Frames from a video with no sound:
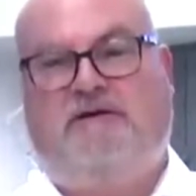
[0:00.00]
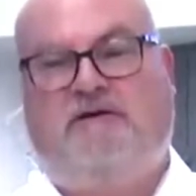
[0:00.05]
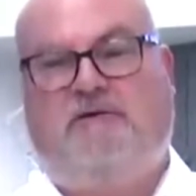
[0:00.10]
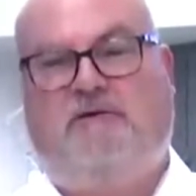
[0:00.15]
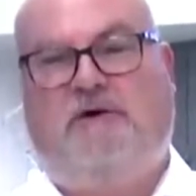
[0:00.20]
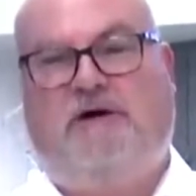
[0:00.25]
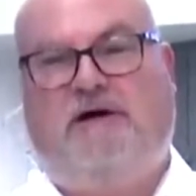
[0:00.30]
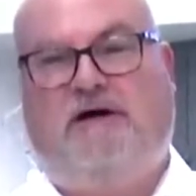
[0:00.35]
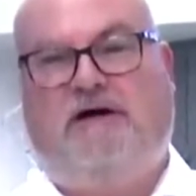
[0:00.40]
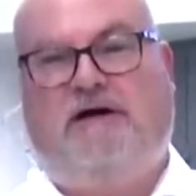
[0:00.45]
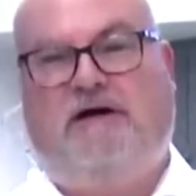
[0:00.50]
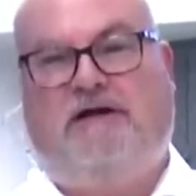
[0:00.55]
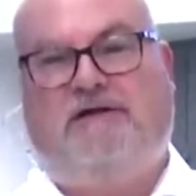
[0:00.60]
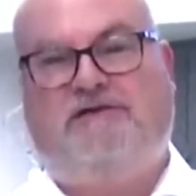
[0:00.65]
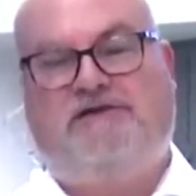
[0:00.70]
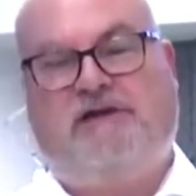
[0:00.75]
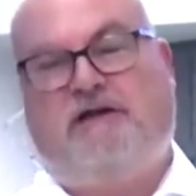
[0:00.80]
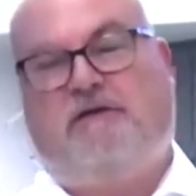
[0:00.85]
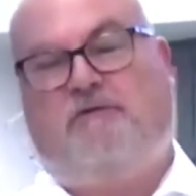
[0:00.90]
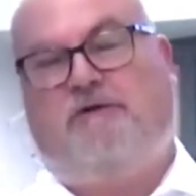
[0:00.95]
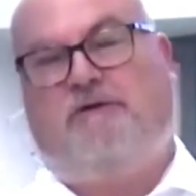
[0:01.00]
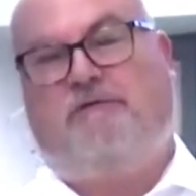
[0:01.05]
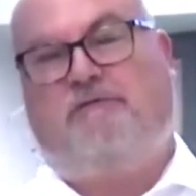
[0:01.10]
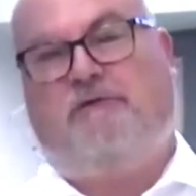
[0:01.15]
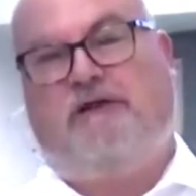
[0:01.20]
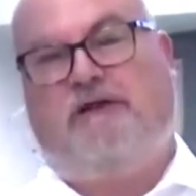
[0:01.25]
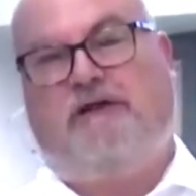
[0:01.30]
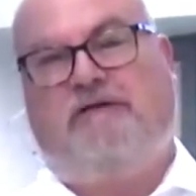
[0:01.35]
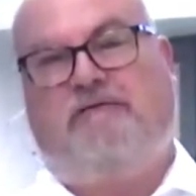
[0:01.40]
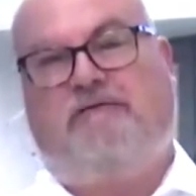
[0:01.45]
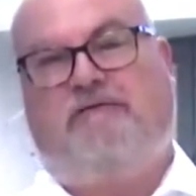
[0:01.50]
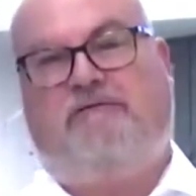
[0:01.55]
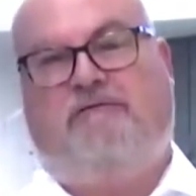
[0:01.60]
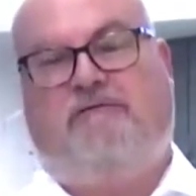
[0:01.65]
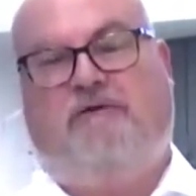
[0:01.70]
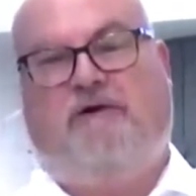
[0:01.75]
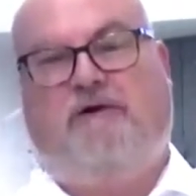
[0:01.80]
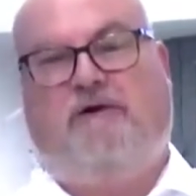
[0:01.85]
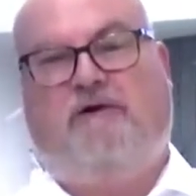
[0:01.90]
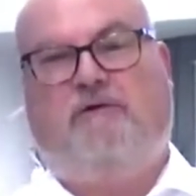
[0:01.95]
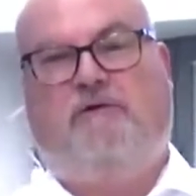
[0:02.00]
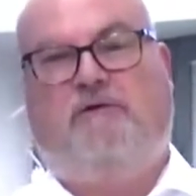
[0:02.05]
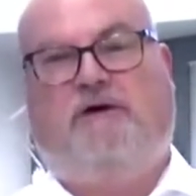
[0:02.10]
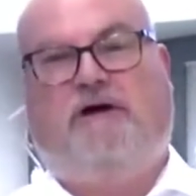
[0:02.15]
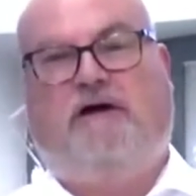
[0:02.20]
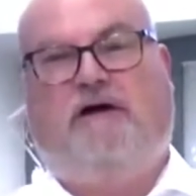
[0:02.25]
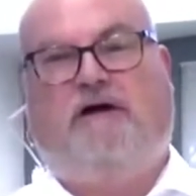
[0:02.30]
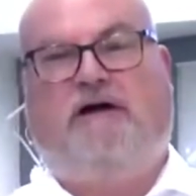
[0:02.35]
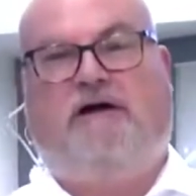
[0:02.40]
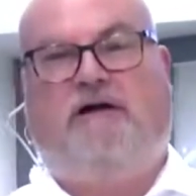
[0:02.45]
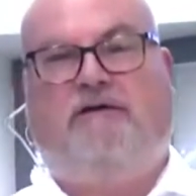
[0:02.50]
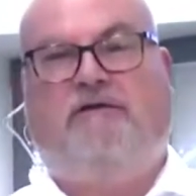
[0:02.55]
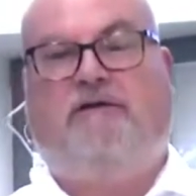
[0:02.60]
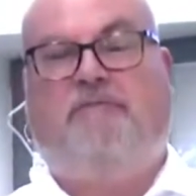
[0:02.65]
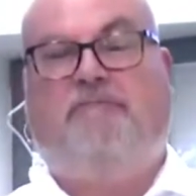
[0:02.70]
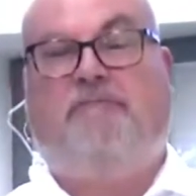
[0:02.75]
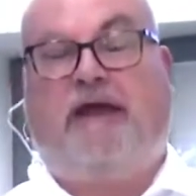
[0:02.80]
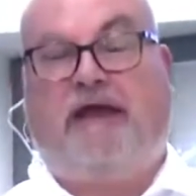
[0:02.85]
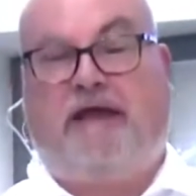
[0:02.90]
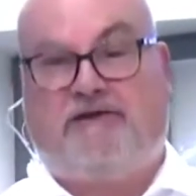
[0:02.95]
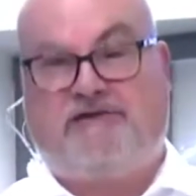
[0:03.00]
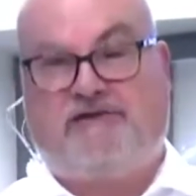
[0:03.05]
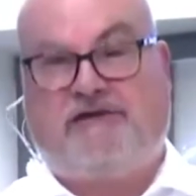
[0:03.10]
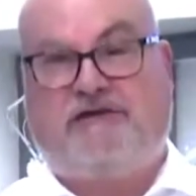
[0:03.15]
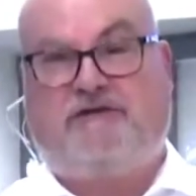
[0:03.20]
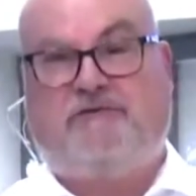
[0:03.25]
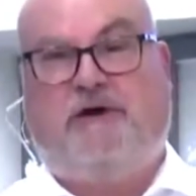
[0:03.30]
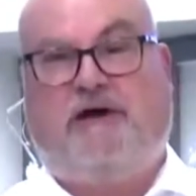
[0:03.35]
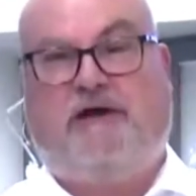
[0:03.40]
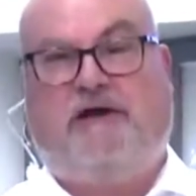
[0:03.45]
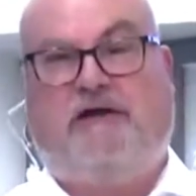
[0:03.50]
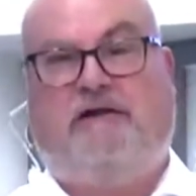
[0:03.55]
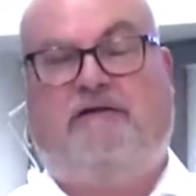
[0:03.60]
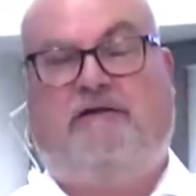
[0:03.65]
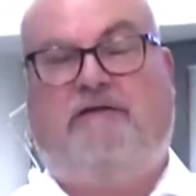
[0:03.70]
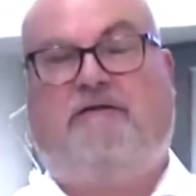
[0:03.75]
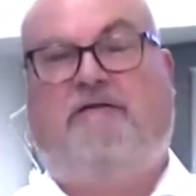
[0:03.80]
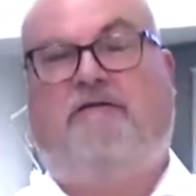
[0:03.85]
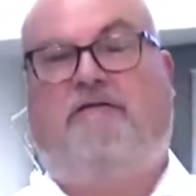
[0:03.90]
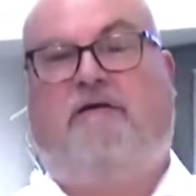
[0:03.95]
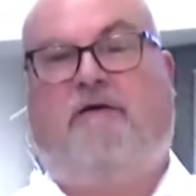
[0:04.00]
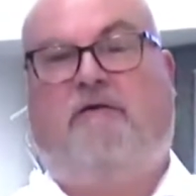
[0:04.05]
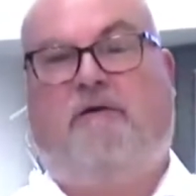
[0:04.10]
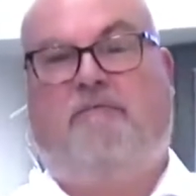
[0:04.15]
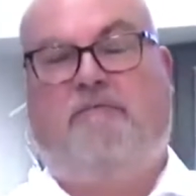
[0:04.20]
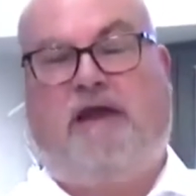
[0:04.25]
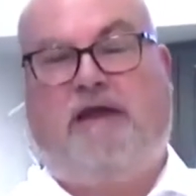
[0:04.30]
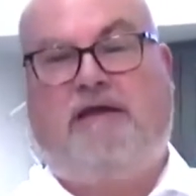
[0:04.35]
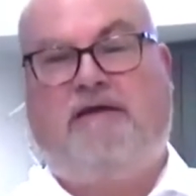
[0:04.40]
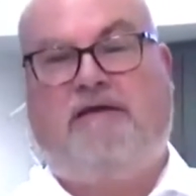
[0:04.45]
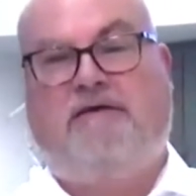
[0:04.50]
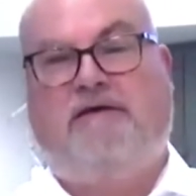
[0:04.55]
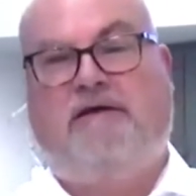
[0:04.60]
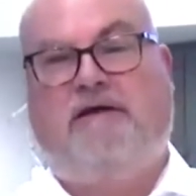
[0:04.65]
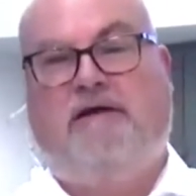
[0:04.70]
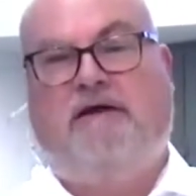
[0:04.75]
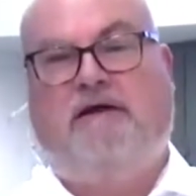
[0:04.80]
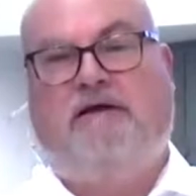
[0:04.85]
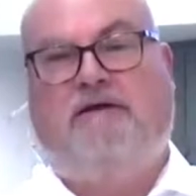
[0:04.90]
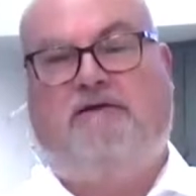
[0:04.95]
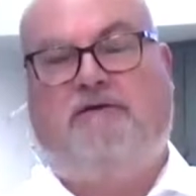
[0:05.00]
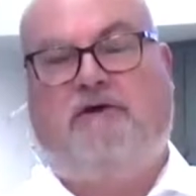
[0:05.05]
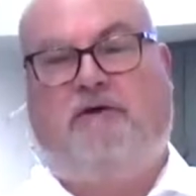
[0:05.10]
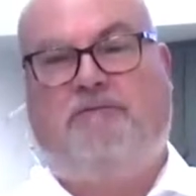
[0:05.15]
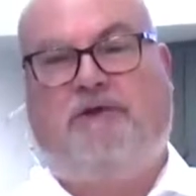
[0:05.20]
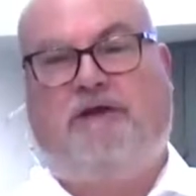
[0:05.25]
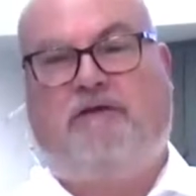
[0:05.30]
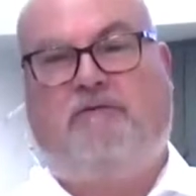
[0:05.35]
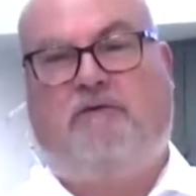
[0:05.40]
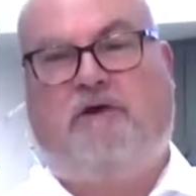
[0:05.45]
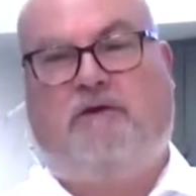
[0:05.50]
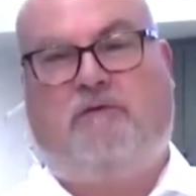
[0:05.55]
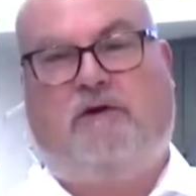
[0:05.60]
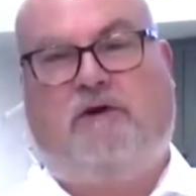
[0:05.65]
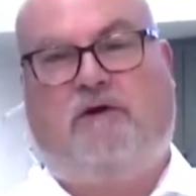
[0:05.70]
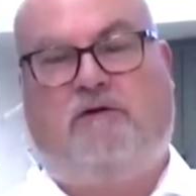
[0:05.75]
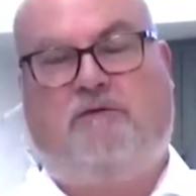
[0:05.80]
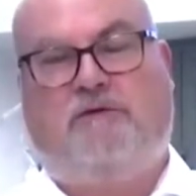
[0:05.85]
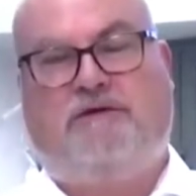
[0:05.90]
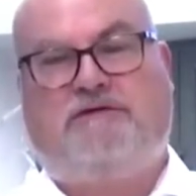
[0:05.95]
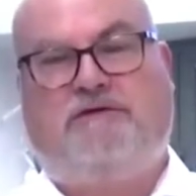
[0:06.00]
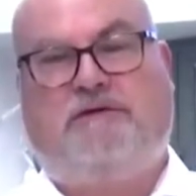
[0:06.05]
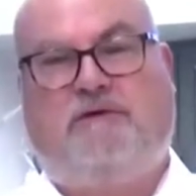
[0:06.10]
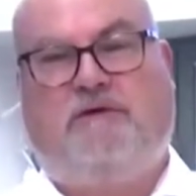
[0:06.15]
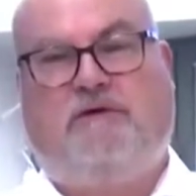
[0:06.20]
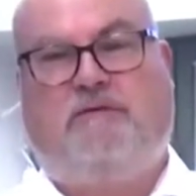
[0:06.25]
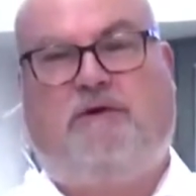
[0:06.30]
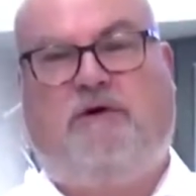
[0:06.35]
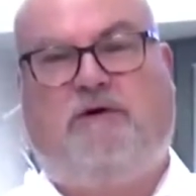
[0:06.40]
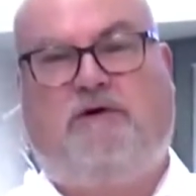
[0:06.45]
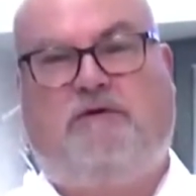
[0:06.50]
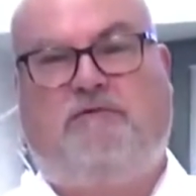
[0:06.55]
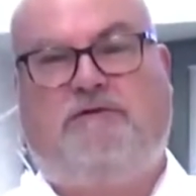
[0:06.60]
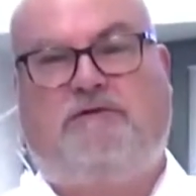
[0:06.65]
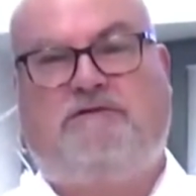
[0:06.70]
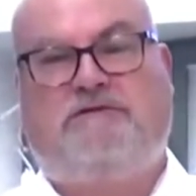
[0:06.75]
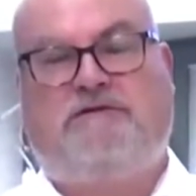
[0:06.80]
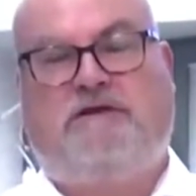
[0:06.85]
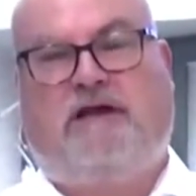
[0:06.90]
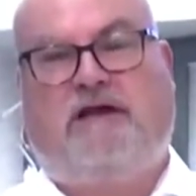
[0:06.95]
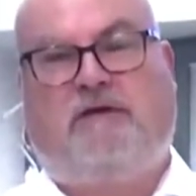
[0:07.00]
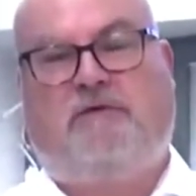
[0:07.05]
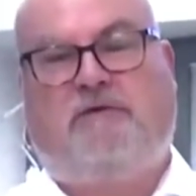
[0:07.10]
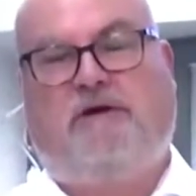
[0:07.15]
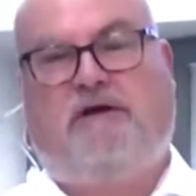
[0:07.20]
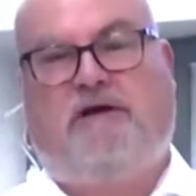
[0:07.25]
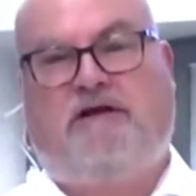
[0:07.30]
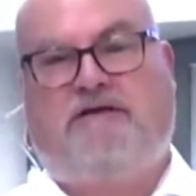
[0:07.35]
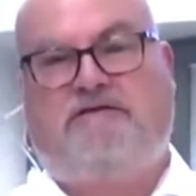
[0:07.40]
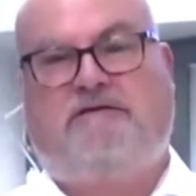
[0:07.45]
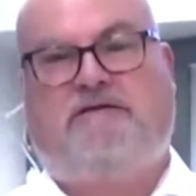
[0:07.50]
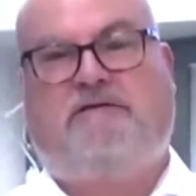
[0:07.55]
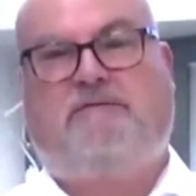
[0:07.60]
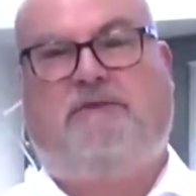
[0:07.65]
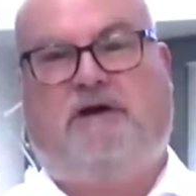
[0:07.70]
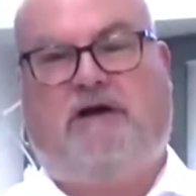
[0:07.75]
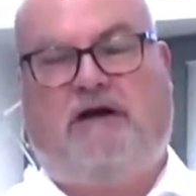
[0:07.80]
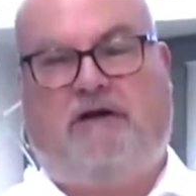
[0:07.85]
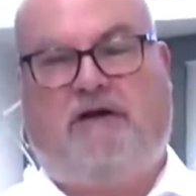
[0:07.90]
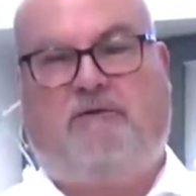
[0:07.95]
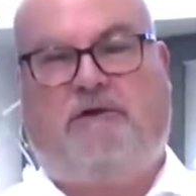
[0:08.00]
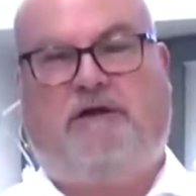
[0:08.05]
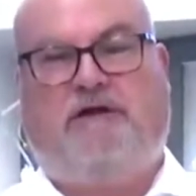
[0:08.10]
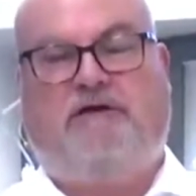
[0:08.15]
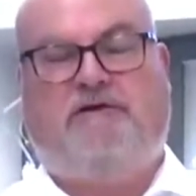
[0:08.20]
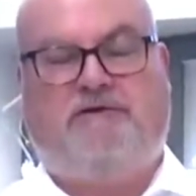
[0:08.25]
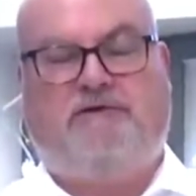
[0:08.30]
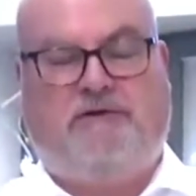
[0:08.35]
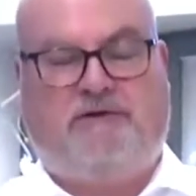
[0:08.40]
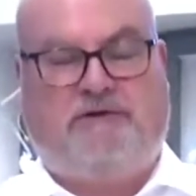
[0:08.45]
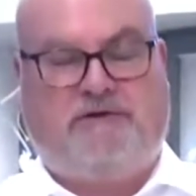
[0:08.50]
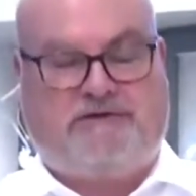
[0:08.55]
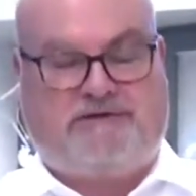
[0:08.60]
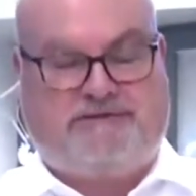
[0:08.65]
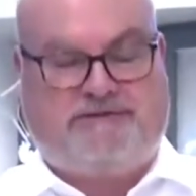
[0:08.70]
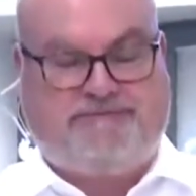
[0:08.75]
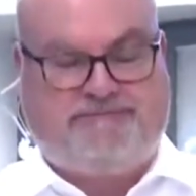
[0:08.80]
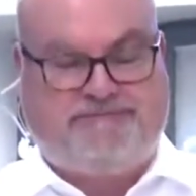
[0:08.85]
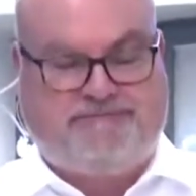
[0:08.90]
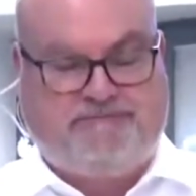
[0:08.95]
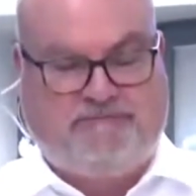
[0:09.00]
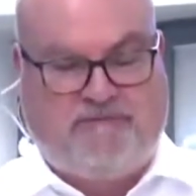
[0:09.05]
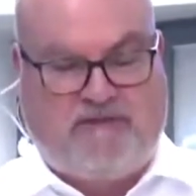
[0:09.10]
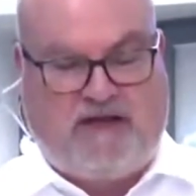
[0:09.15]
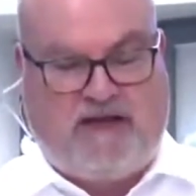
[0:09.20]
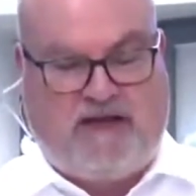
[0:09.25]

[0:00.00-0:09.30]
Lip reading: So in general, we follow the packaging triangle. That is our main topic, what we always talk about with every customer, every internals.